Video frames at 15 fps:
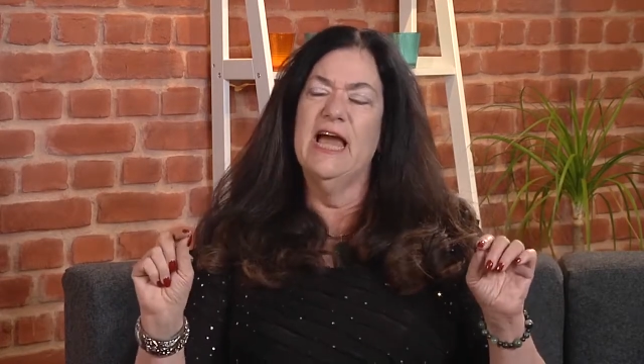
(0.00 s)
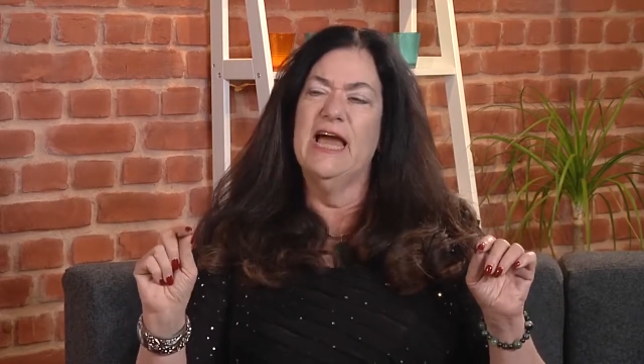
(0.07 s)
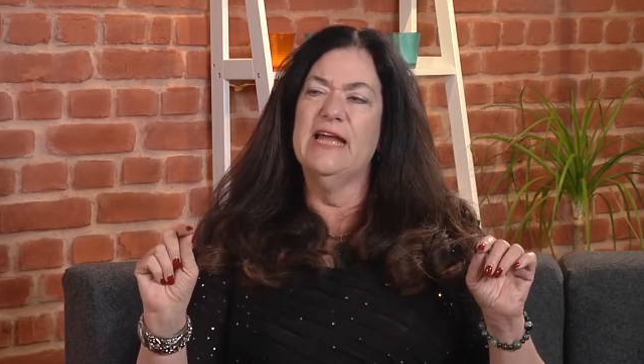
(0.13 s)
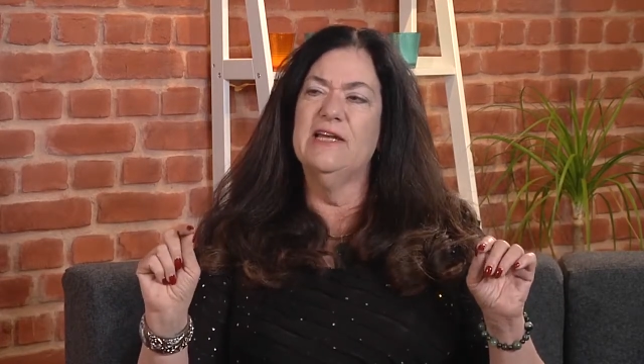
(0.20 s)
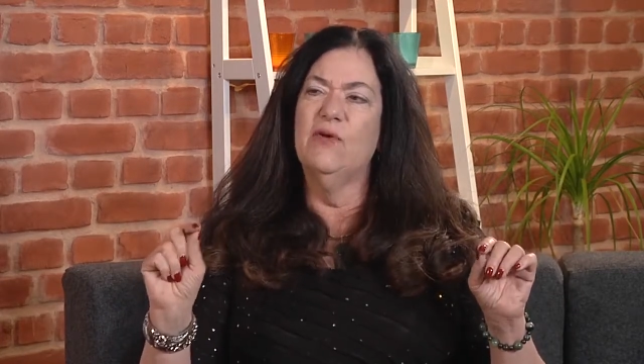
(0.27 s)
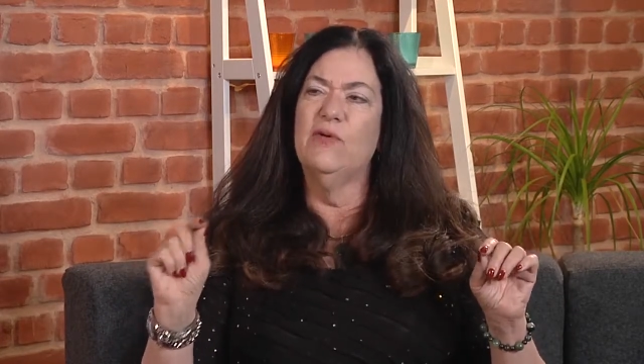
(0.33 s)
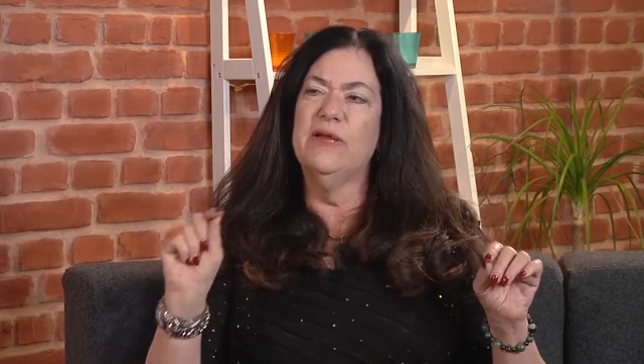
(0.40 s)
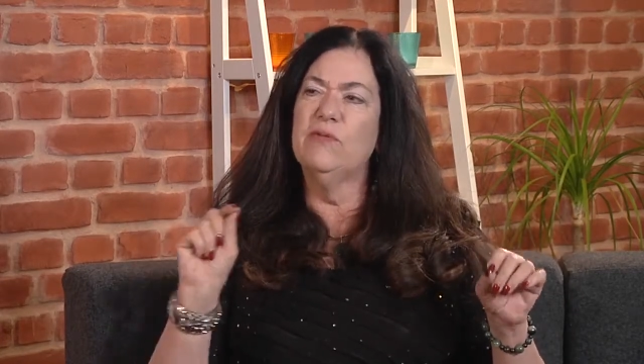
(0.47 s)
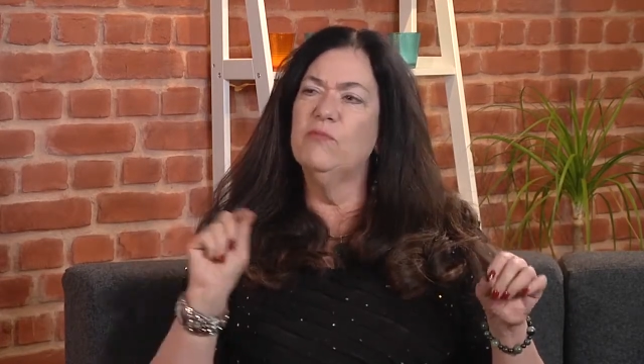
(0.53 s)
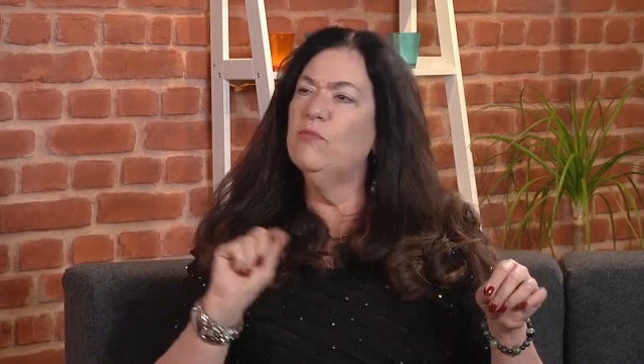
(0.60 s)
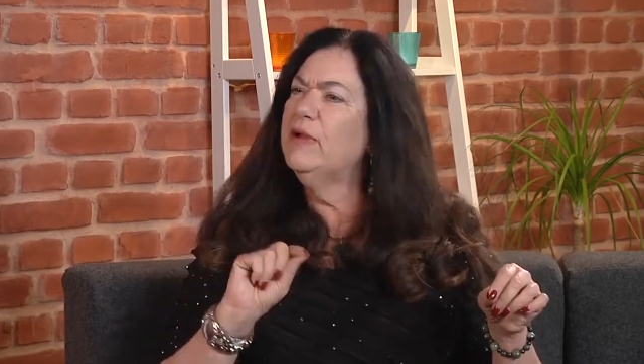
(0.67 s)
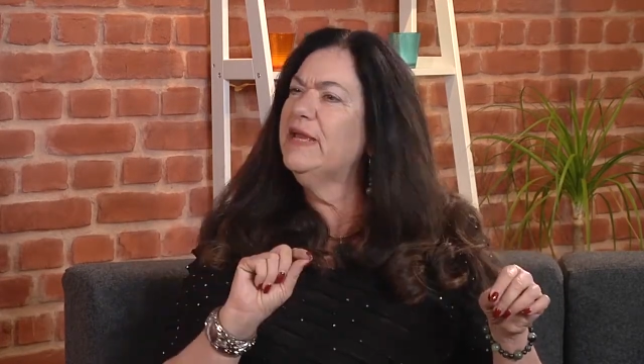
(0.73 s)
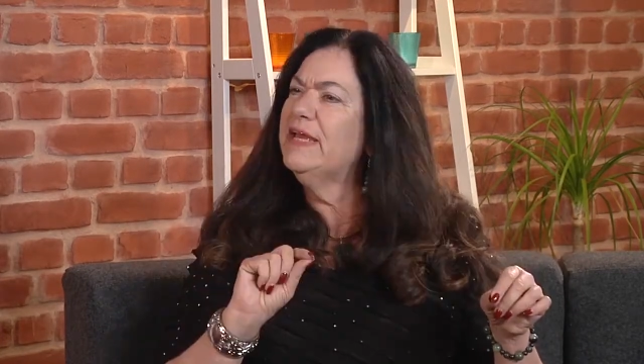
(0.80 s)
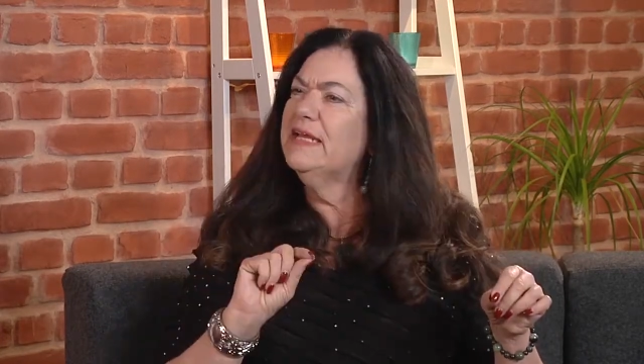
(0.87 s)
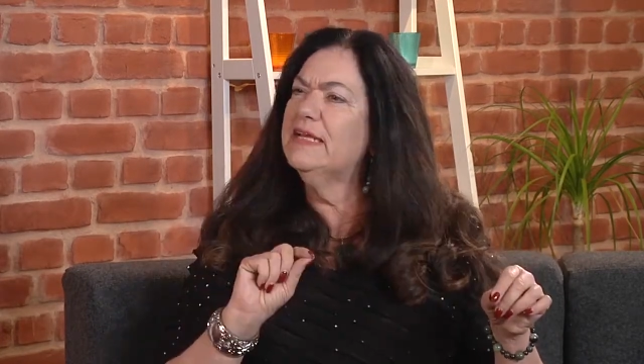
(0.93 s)
and knowing
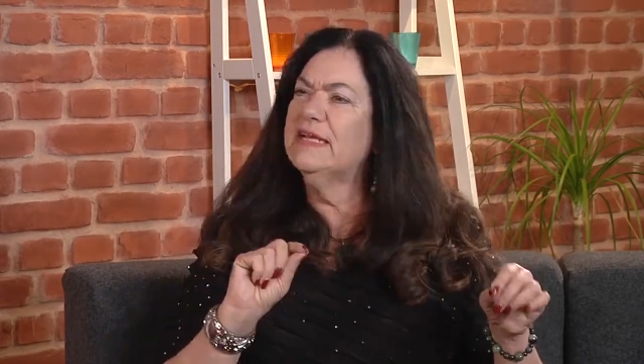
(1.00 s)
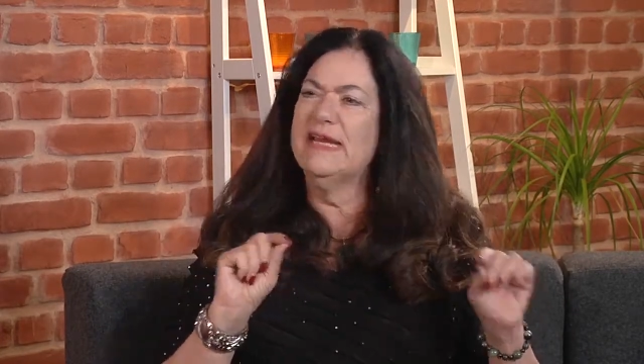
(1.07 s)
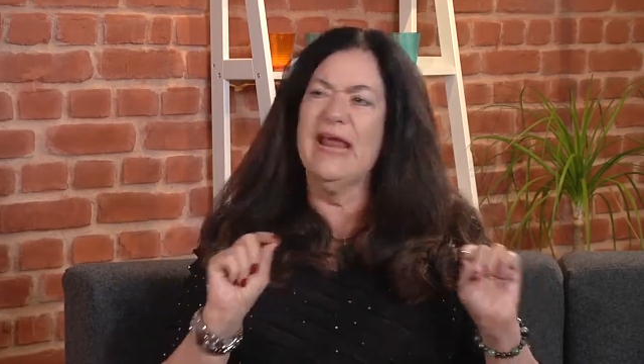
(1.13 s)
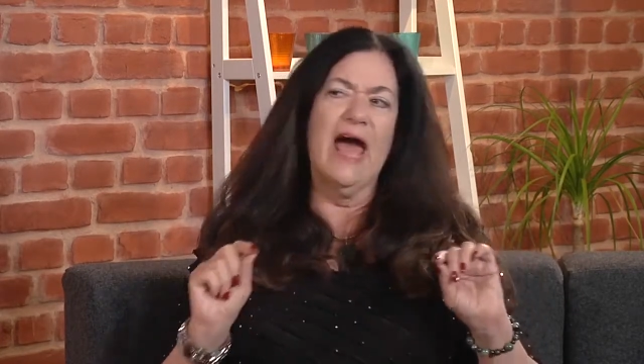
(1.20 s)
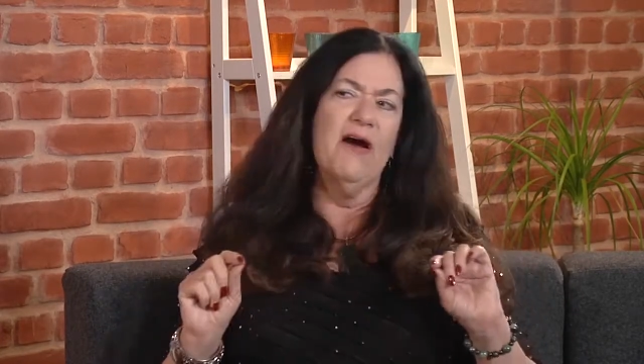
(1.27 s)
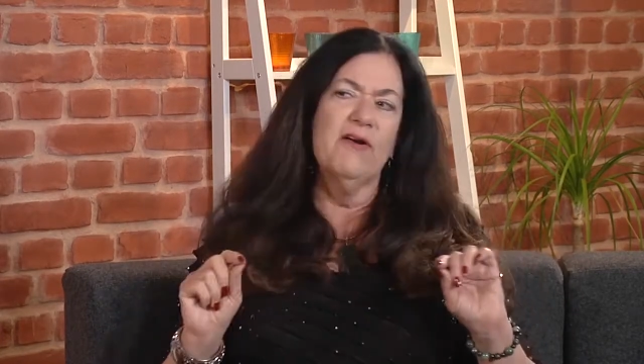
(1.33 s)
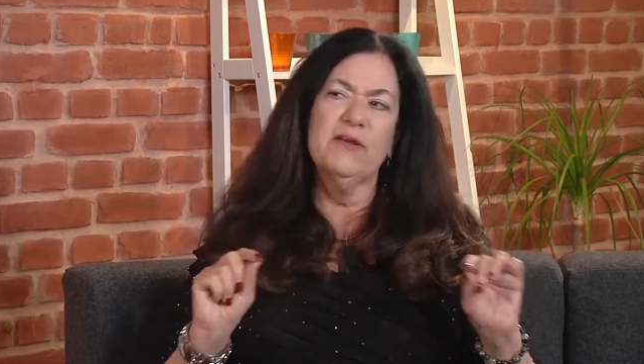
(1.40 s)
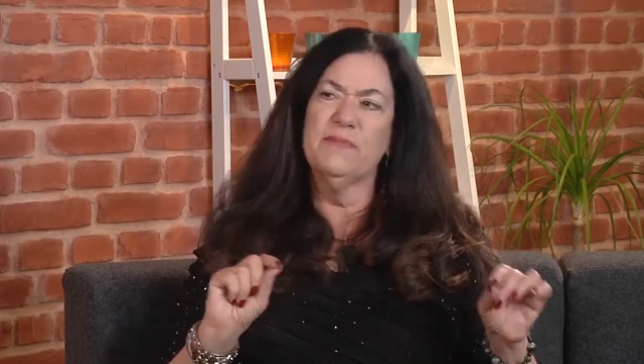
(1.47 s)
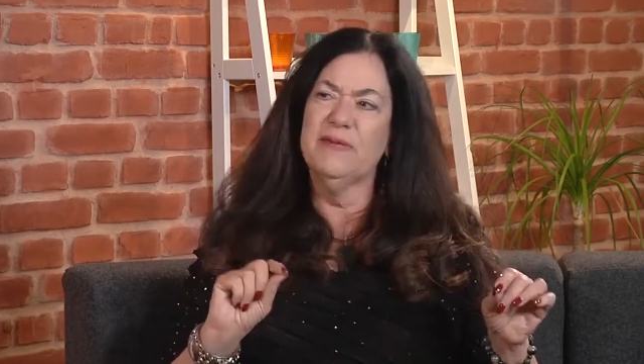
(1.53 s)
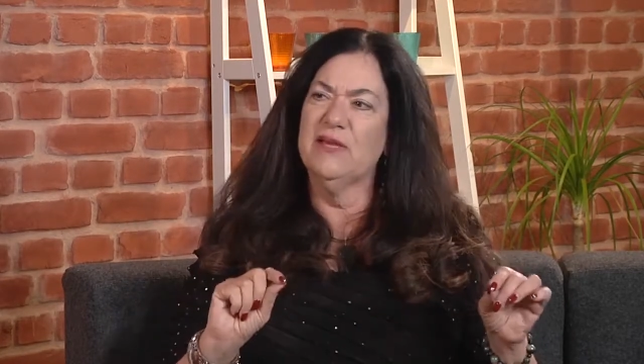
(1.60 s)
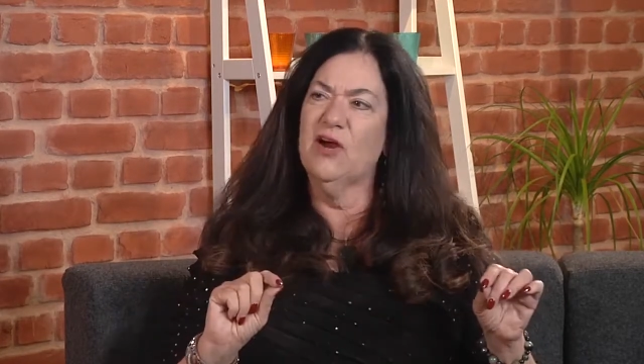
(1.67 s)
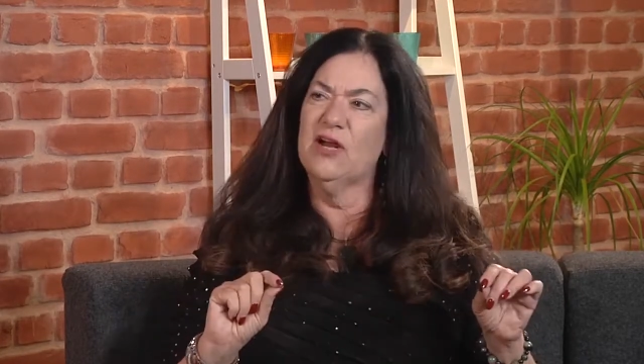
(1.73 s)
when and how to be